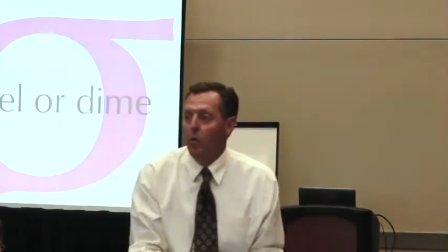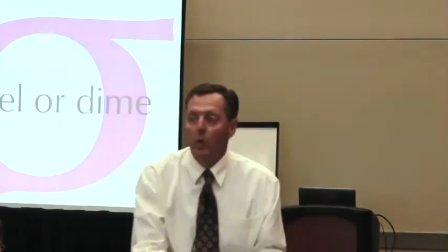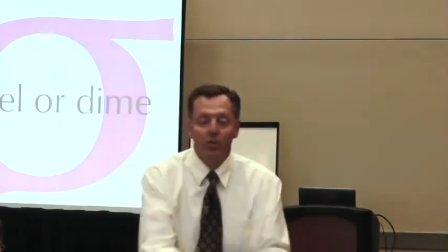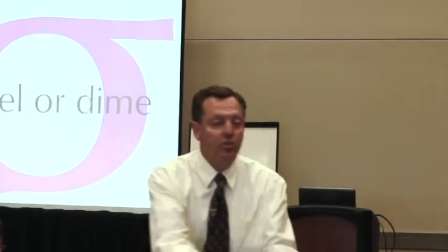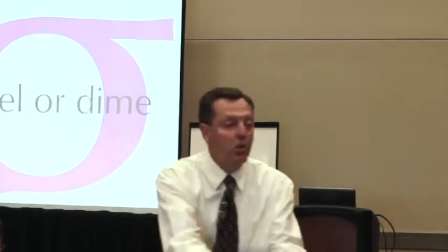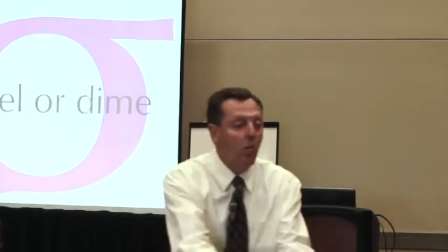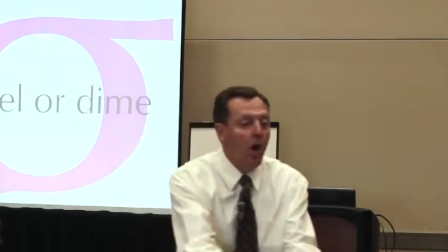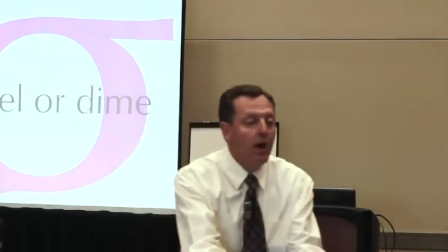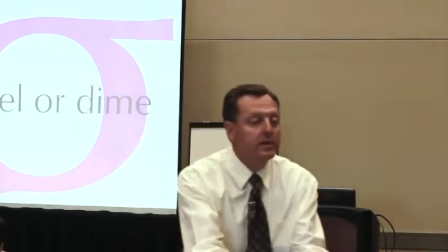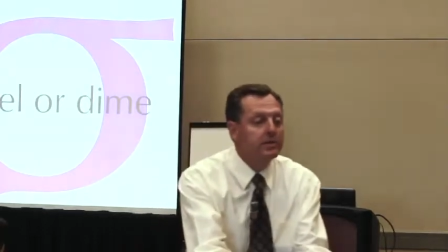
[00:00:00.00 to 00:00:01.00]
Which do you
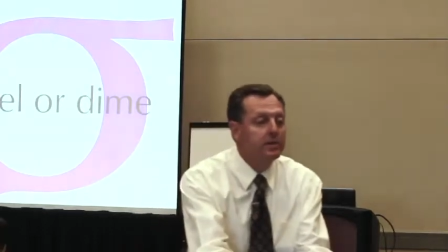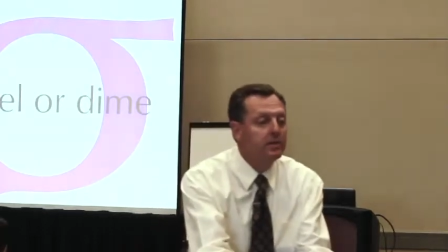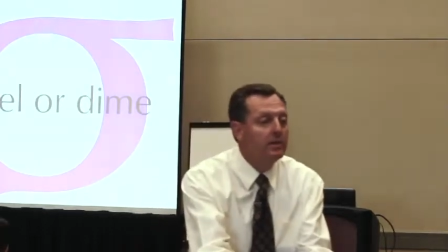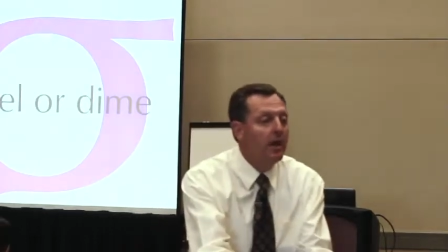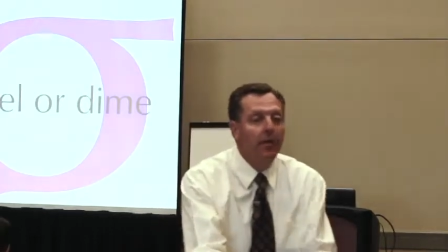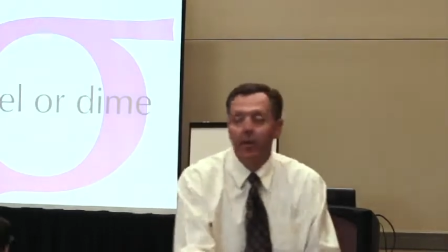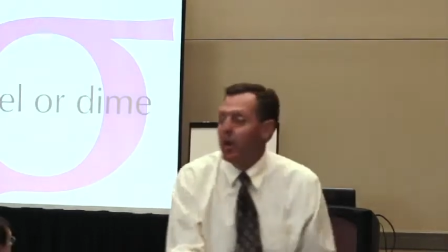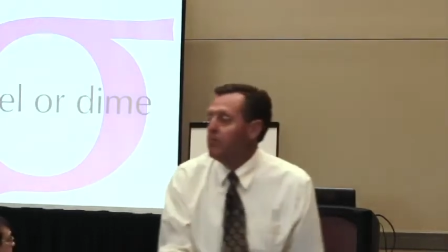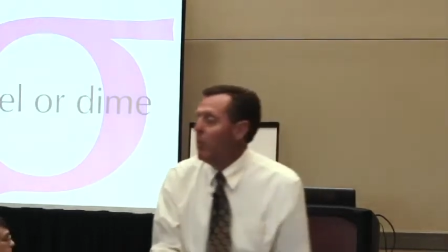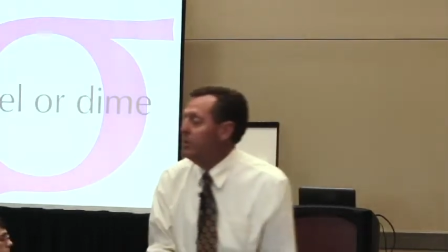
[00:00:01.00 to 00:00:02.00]
want?" The
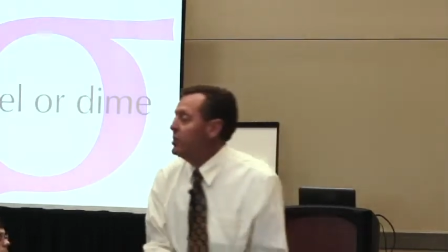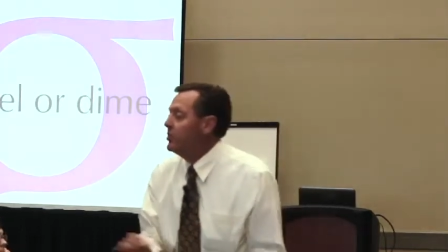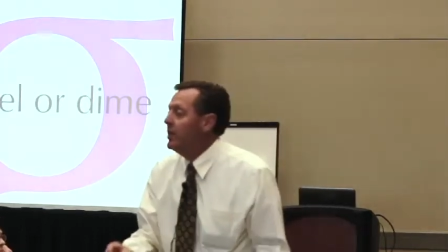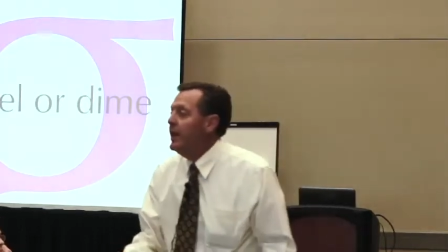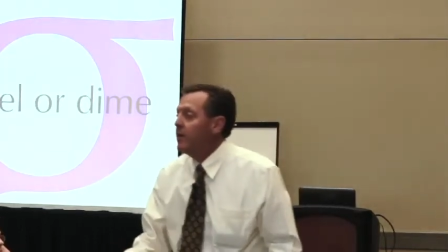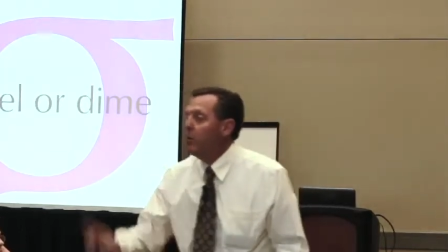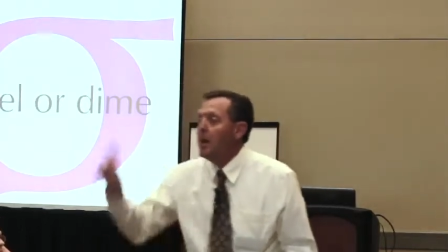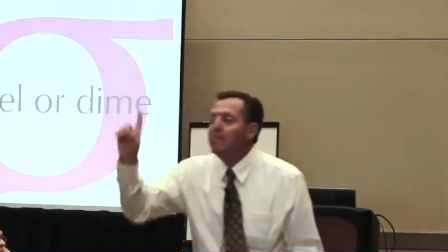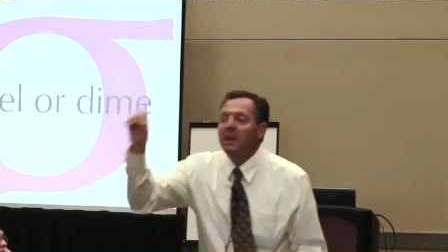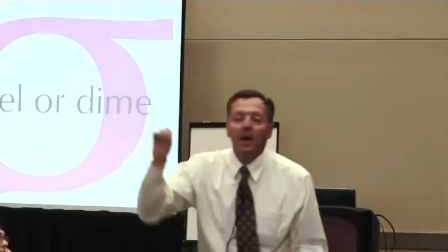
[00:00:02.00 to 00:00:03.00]
young boy took the nickel
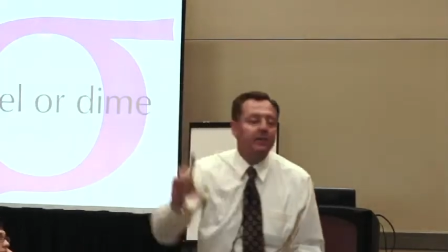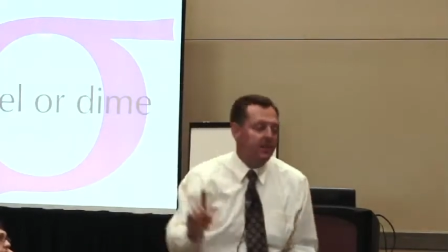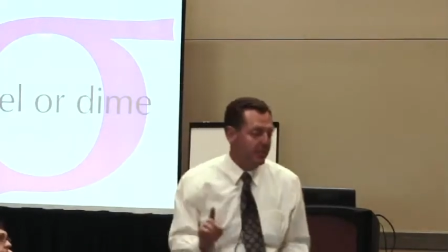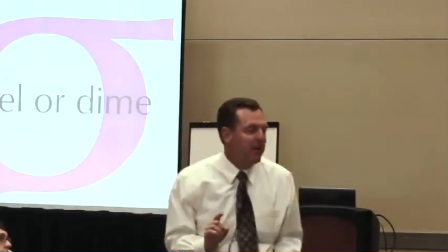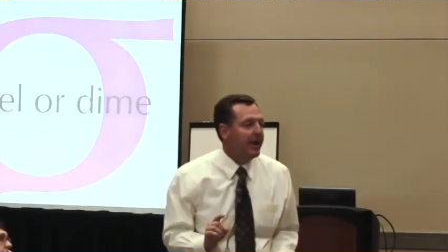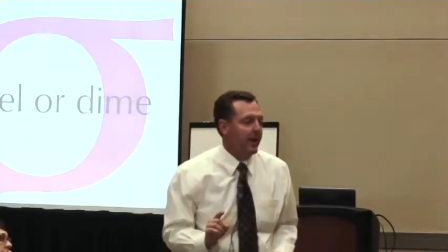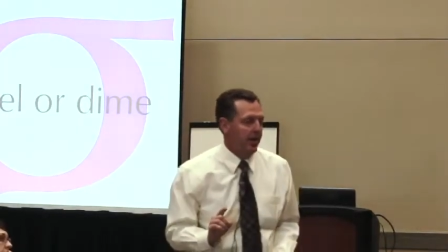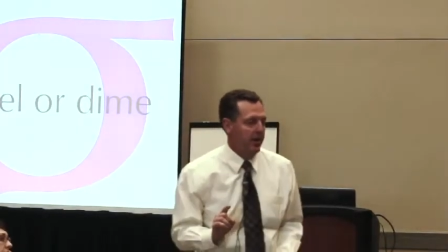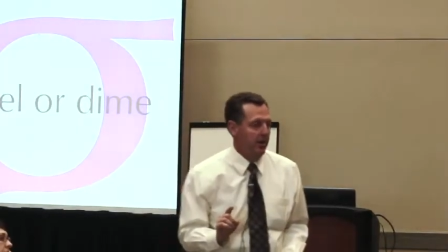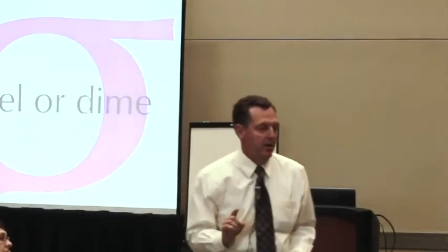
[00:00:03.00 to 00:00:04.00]
because it's bigger.
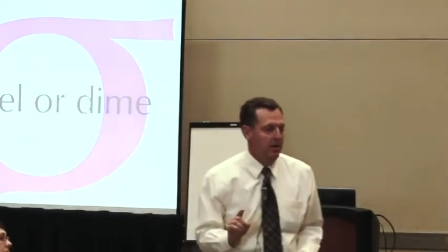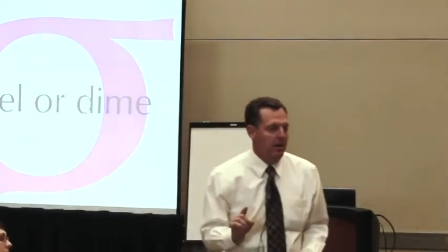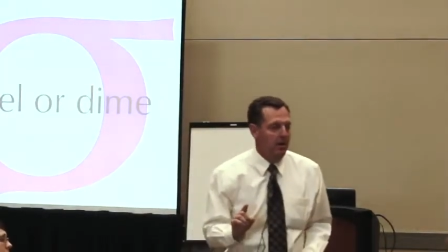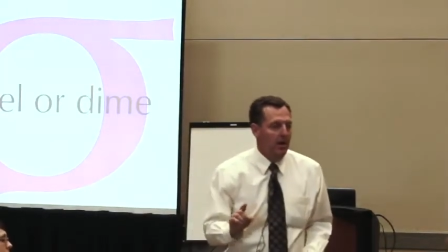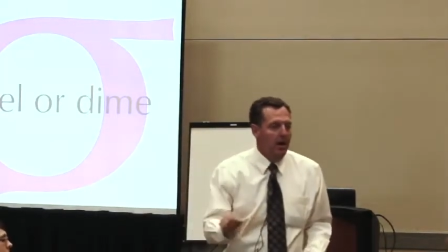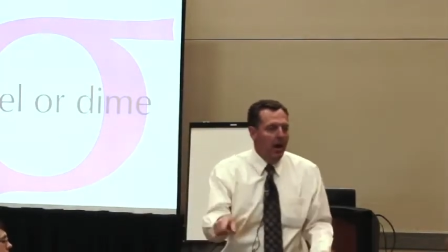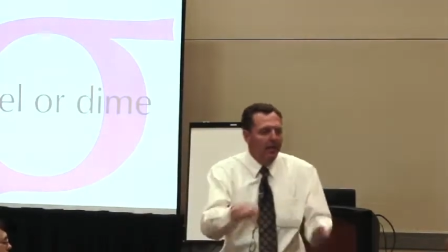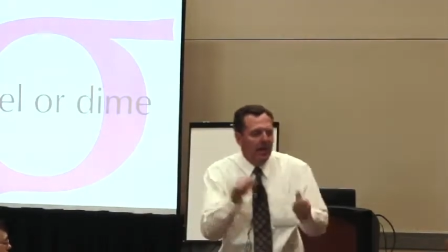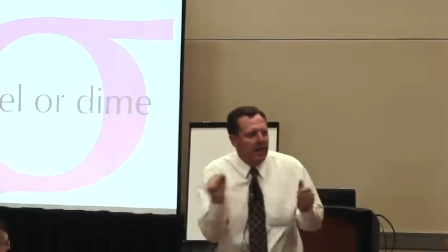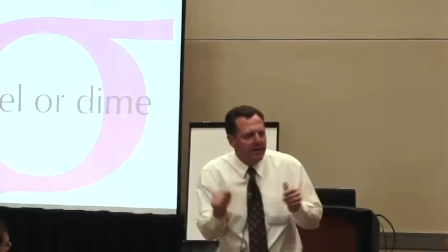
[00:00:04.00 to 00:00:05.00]

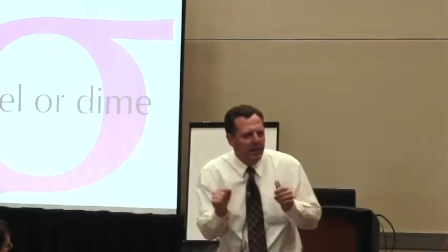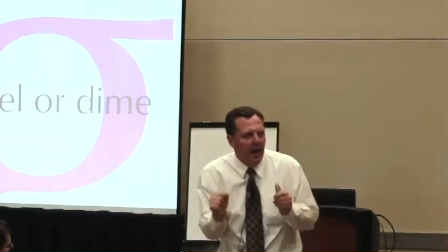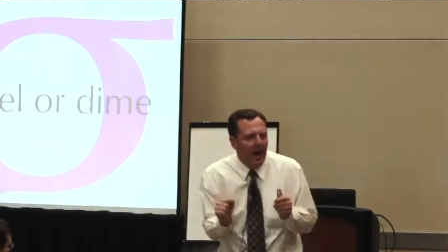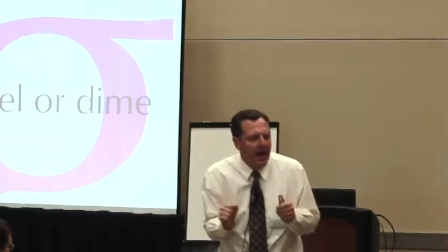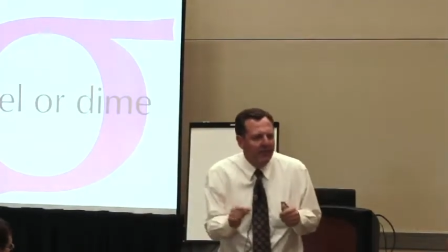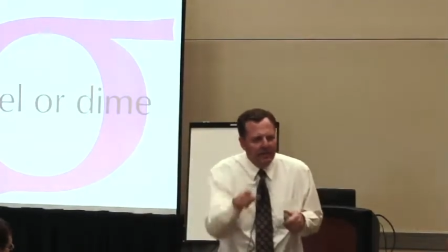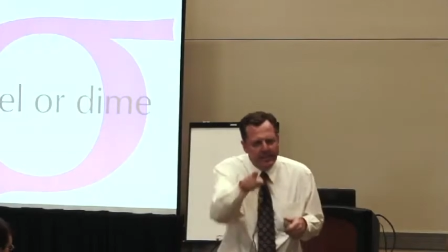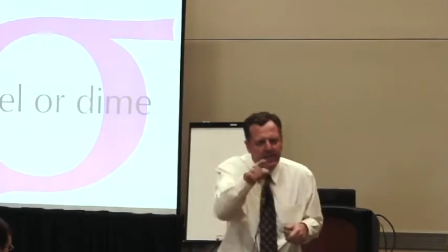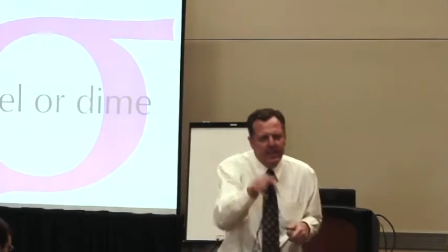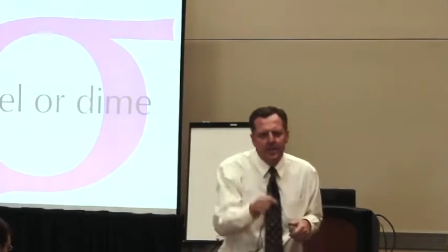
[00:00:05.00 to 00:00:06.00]
And the kids would laugh and
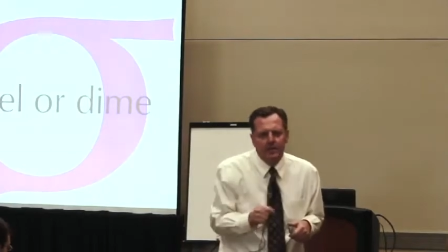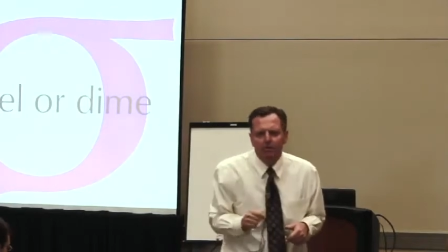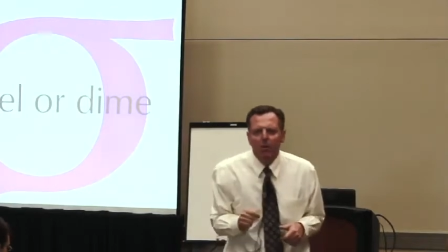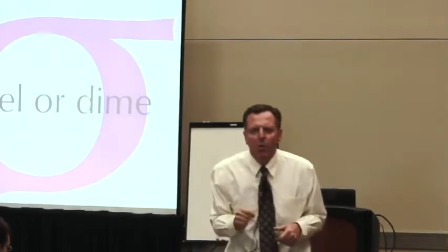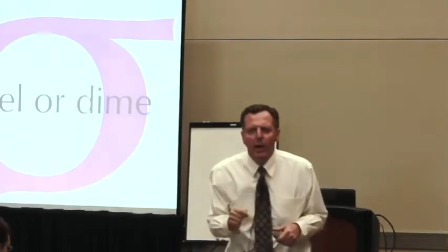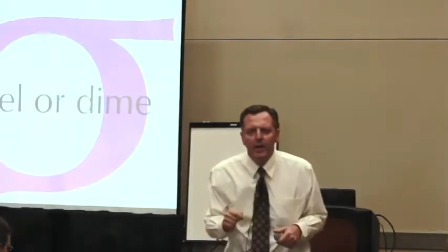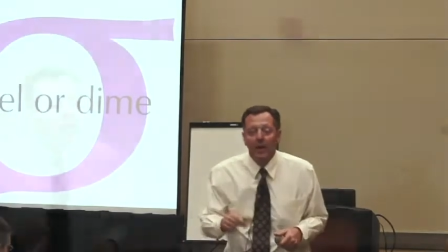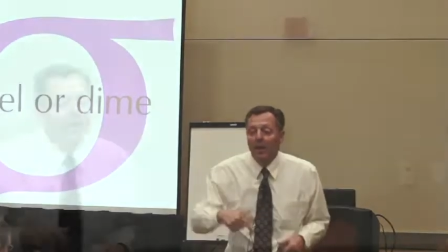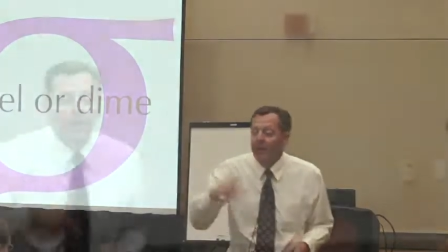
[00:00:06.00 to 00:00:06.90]
tease and point.